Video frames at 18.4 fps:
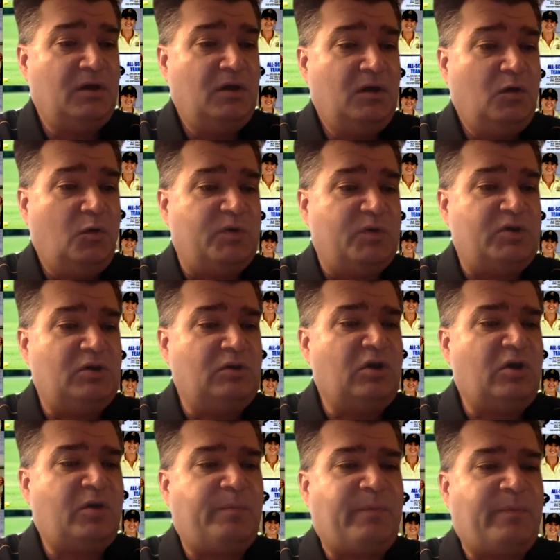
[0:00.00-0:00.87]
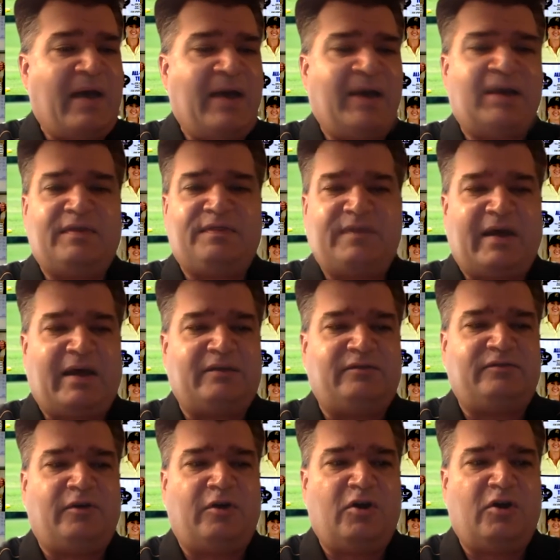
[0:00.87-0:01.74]
When you look back at that
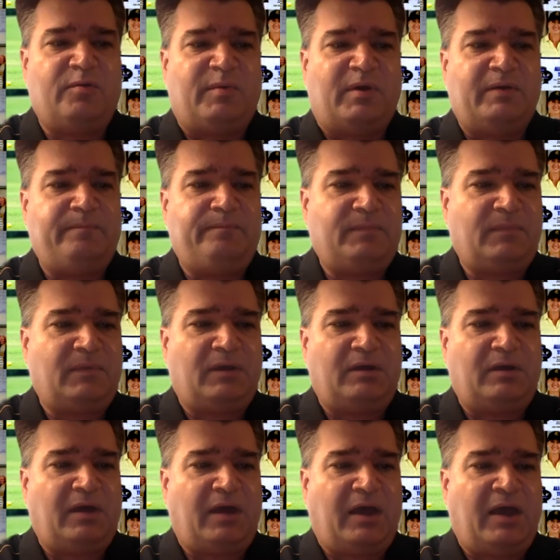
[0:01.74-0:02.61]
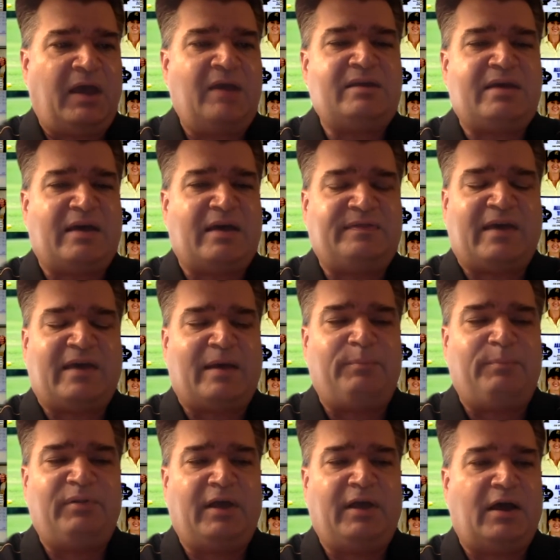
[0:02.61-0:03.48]
tournament and at
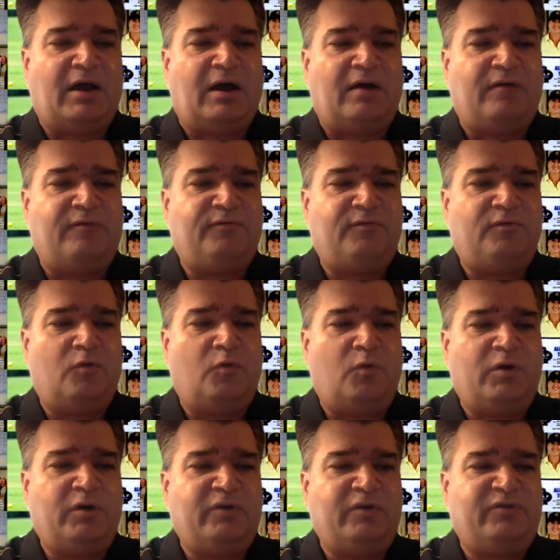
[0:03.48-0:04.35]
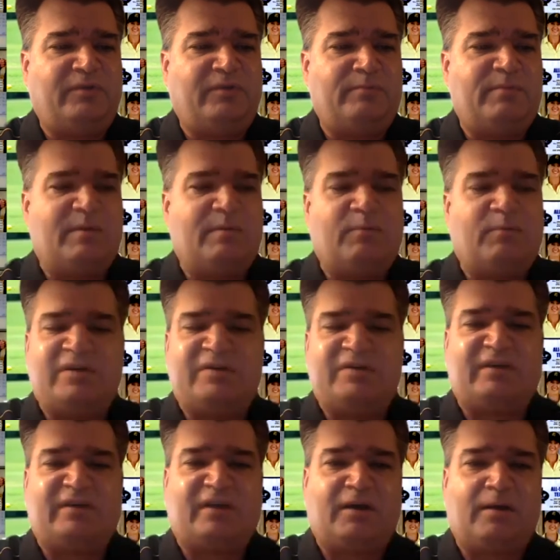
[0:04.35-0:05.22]
that playoff, what are some memories
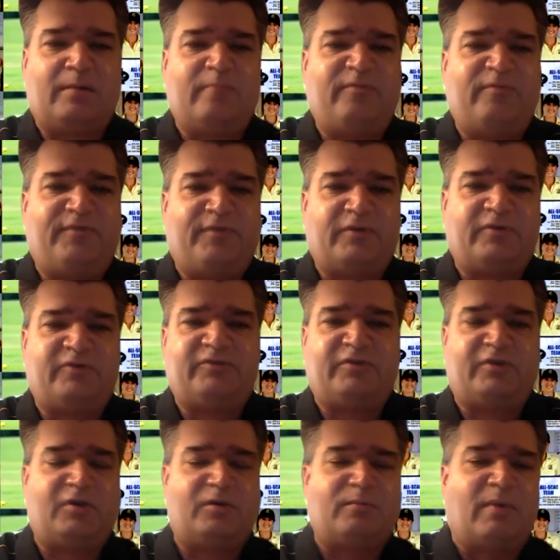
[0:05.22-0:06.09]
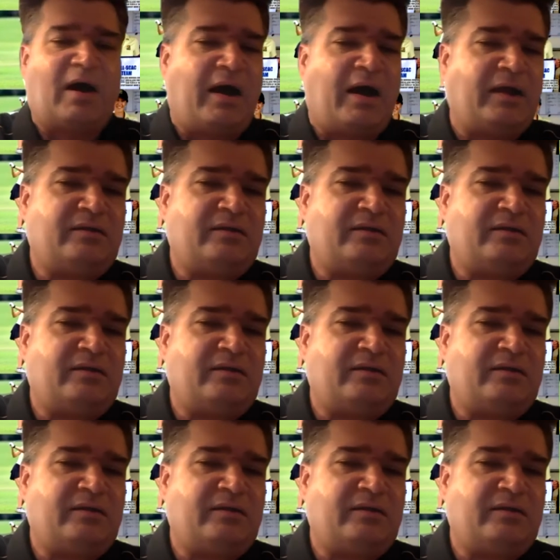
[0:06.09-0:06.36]
that come first to your mind?